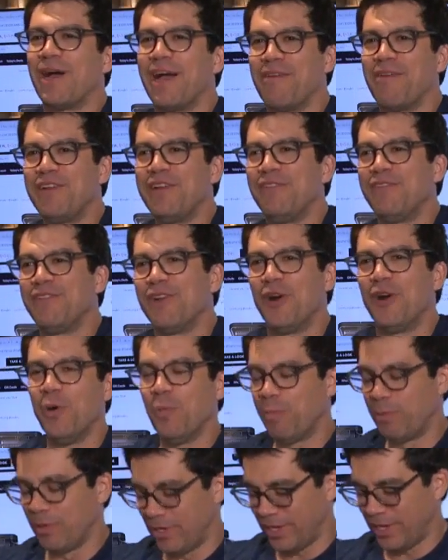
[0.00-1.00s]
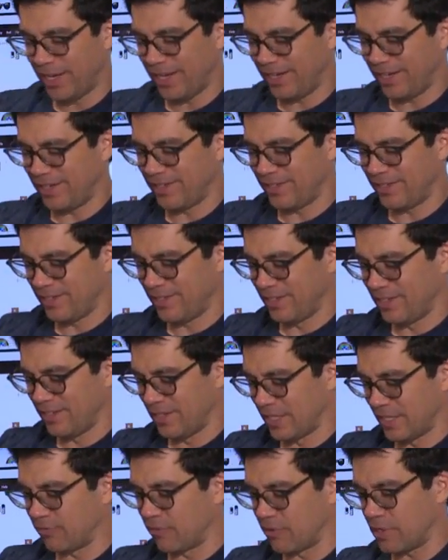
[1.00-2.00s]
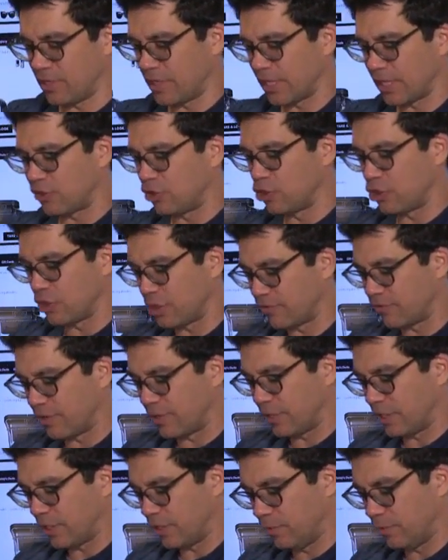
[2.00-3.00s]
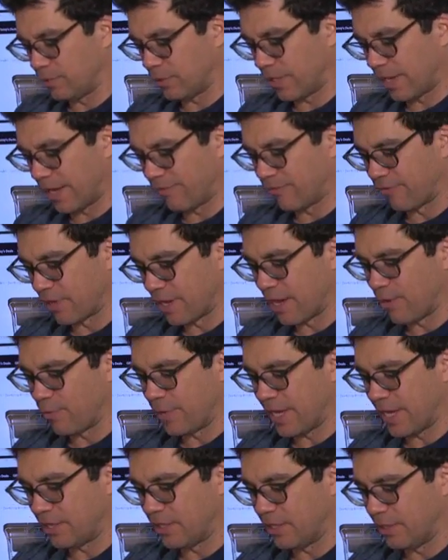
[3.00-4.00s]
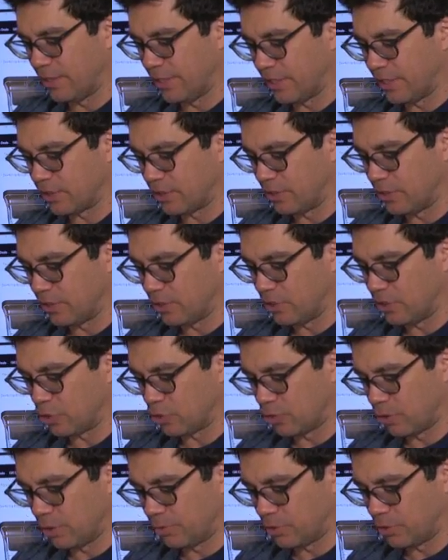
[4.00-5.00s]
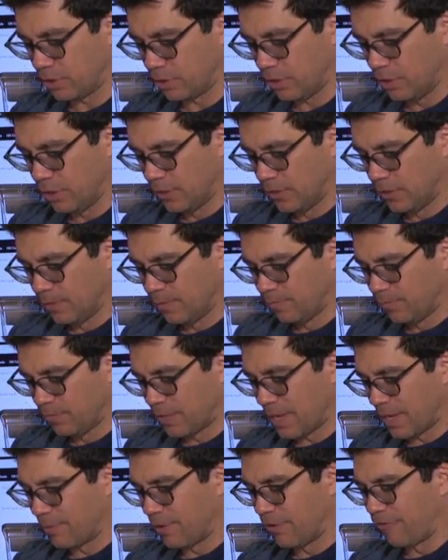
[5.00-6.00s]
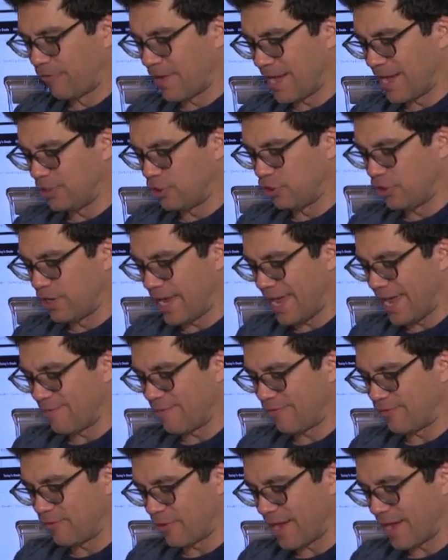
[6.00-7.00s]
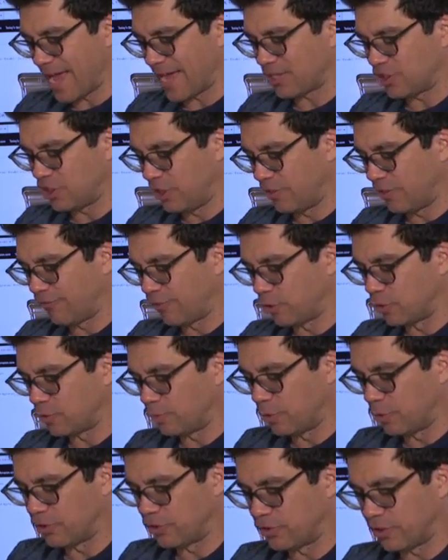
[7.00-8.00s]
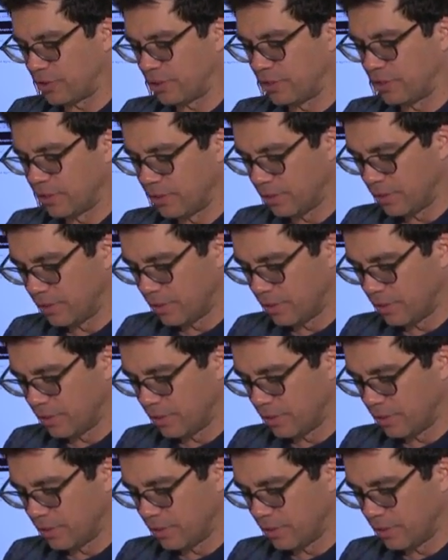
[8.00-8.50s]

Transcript: I haven't even opened it. That's fine. That's no, that's fine. That you put, I forgot we had the links in the description. Yeah. I'm gonna find your name if you're actually the first person.